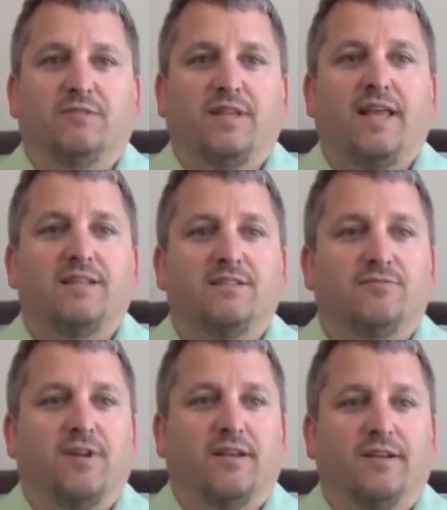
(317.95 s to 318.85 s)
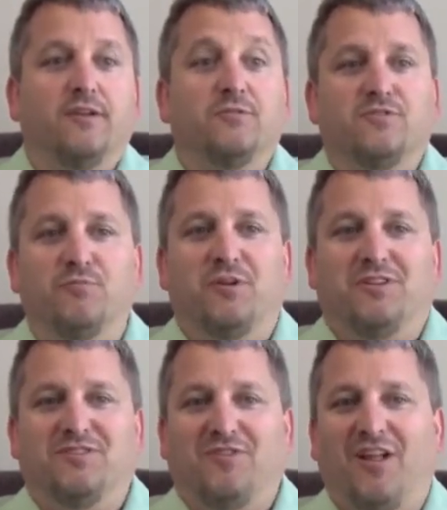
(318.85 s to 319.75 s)
tens, if not hundreds of
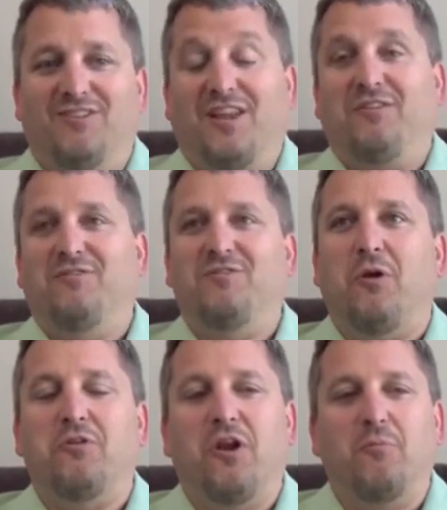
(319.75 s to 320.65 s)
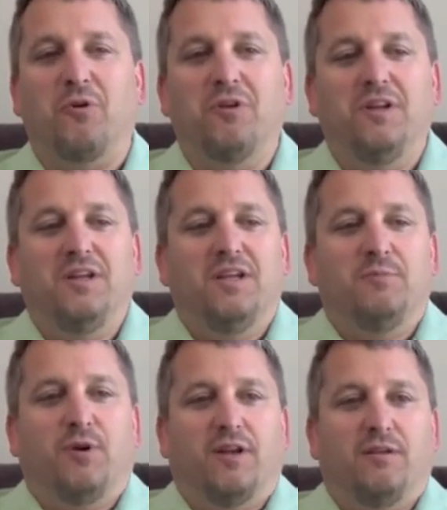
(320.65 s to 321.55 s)
millions of dollars. I don't even know the number.
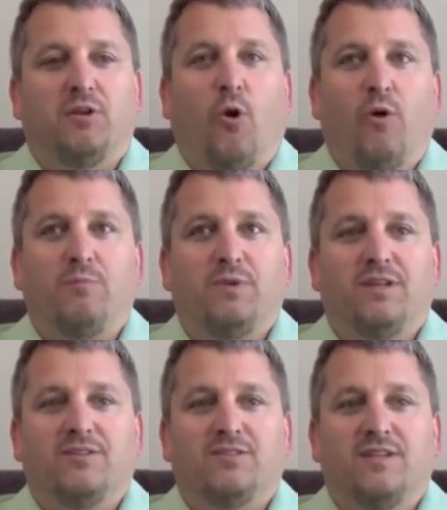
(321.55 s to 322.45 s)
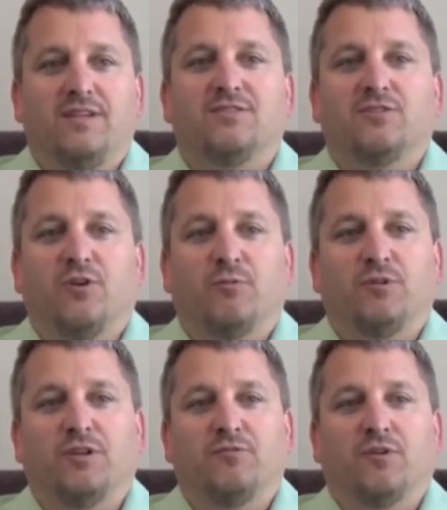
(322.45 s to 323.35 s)
But going B2C is
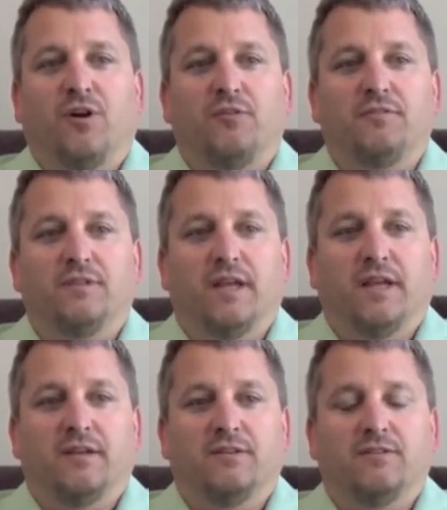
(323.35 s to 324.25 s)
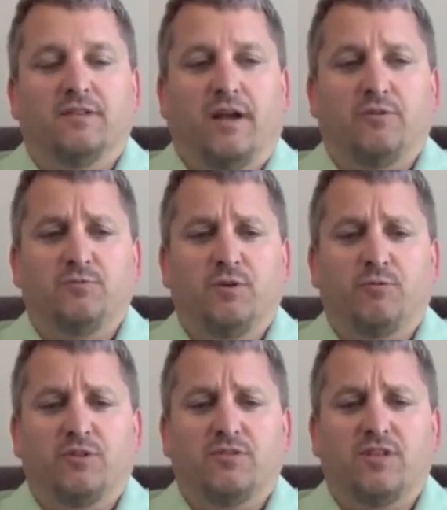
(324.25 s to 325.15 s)
incredibly difficult. And I was
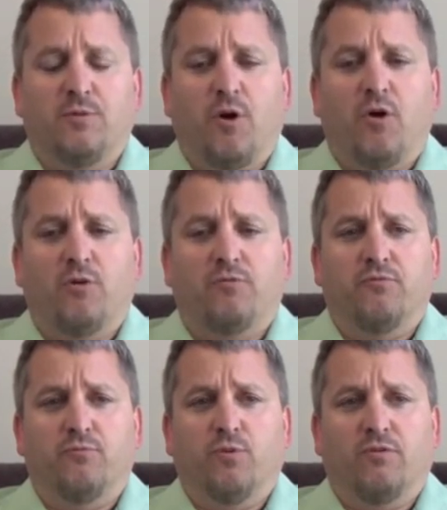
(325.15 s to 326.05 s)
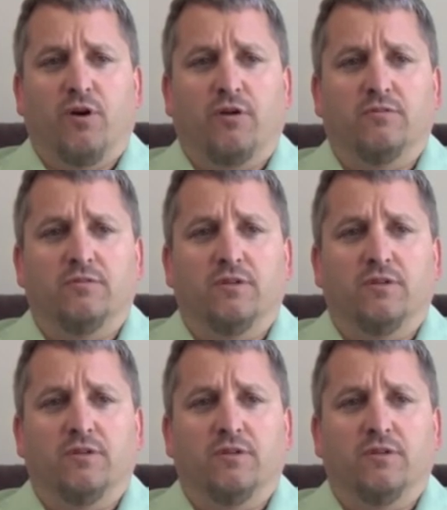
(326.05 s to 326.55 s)
speaking with a CMO of one of our